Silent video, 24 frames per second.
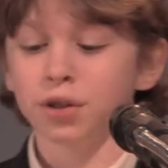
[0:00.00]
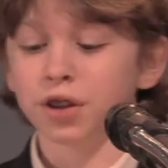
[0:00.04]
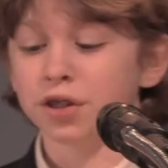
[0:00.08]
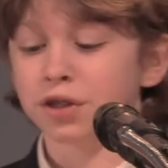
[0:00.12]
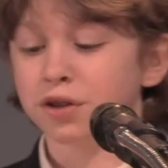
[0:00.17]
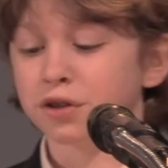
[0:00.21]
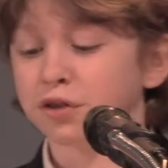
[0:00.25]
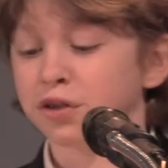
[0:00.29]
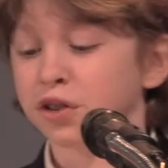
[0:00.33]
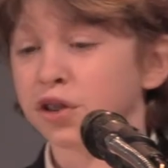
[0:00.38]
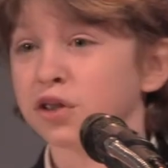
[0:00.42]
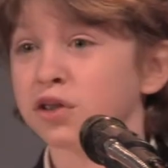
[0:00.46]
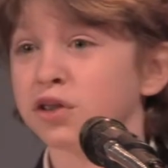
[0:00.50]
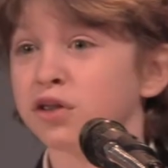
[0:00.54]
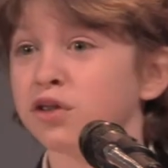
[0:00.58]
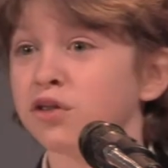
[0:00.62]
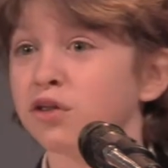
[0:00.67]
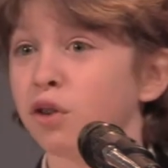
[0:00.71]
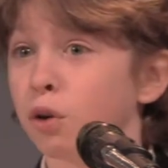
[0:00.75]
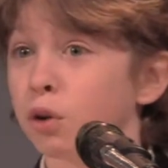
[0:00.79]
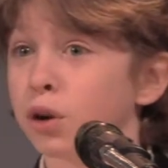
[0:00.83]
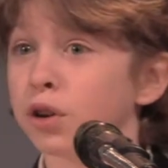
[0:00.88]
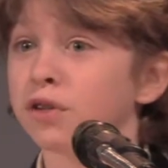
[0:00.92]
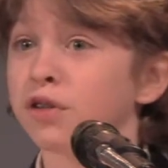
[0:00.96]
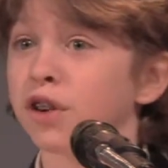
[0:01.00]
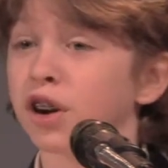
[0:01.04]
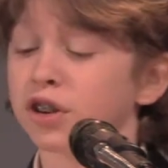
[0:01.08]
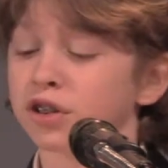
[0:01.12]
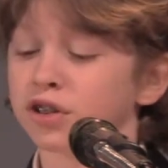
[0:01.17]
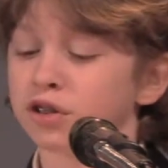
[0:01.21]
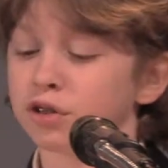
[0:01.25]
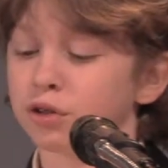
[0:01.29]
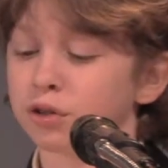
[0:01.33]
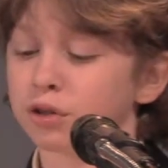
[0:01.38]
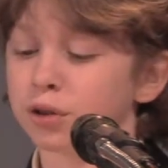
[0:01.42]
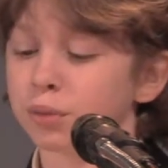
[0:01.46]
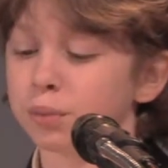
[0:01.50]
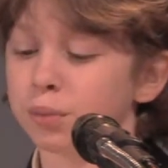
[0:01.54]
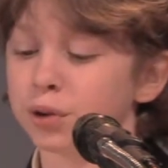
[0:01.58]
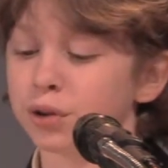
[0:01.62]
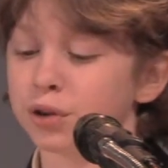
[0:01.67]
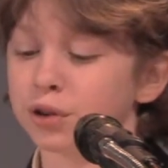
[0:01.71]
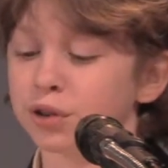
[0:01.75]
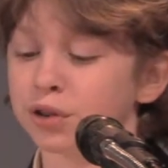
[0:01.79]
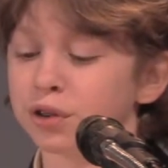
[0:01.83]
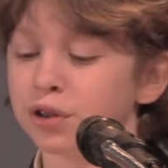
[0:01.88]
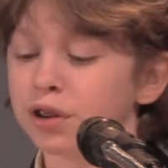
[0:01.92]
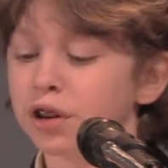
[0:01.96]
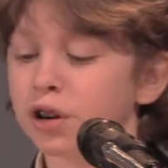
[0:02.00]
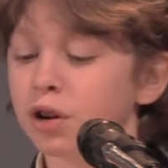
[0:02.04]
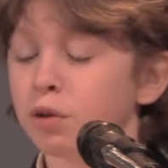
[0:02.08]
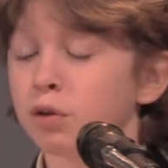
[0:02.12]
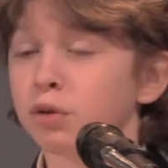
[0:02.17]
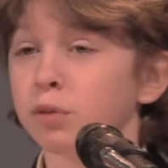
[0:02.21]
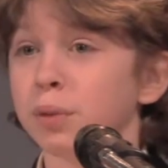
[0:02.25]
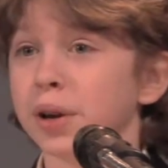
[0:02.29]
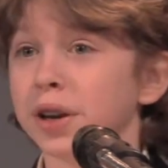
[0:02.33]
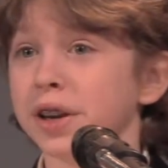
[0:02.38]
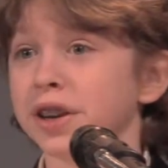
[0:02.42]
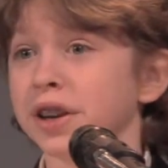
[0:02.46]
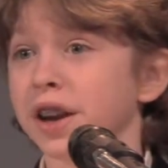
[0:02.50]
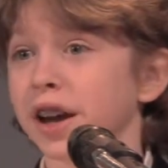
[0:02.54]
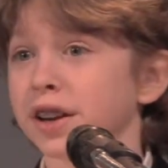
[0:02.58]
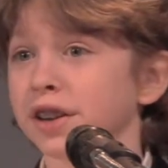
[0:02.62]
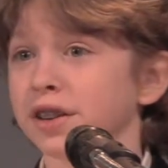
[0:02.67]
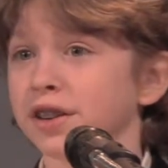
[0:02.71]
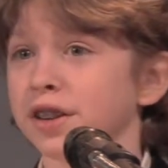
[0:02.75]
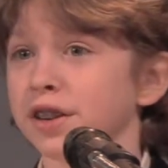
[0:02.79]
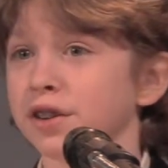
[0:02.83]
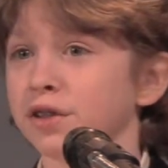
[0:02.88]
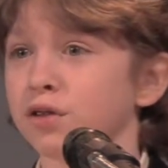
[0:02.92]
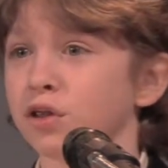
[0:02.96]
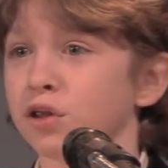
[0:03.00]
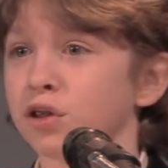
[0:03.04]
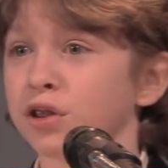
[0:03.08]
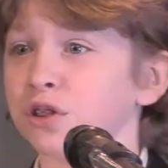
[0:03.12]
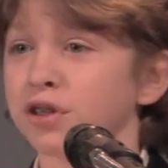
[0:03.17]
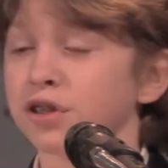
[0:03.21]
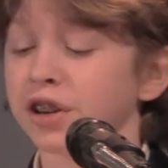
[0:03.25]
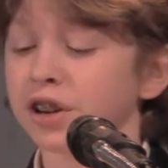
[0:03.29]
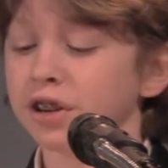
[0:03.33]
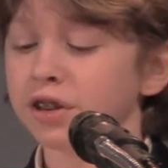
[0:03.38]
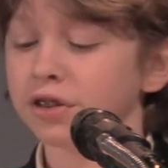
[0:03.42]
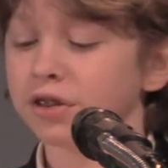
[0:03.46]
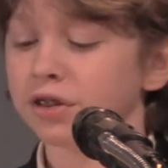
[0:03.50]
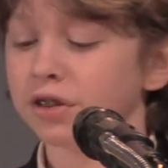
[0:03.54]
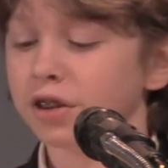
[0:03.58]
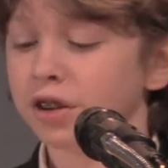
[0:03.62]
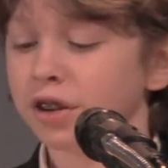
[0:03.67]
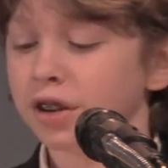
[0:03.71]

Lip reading: that the first fully functional computer was made in 1946?